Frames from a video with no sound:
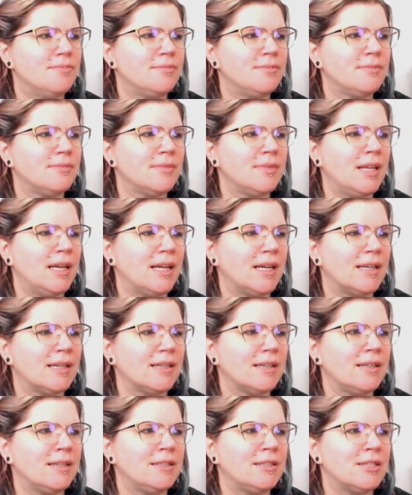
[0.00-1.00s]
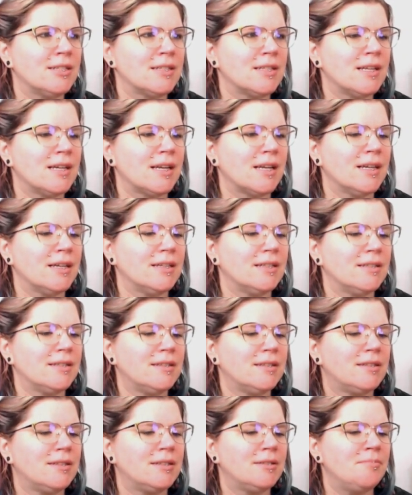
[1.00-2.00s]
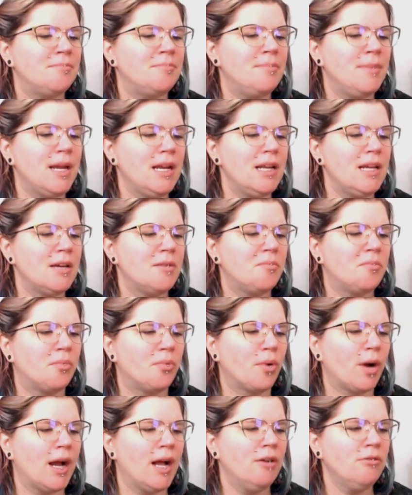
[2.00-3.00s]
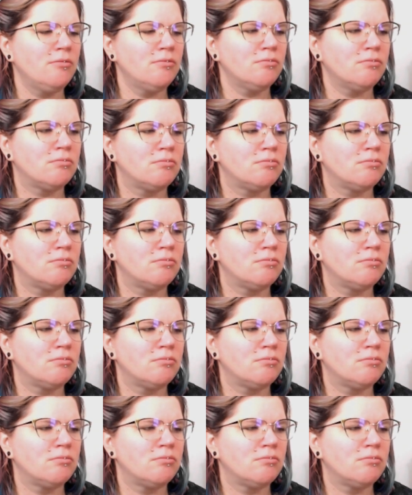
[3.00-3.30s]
Like just like a medium brown.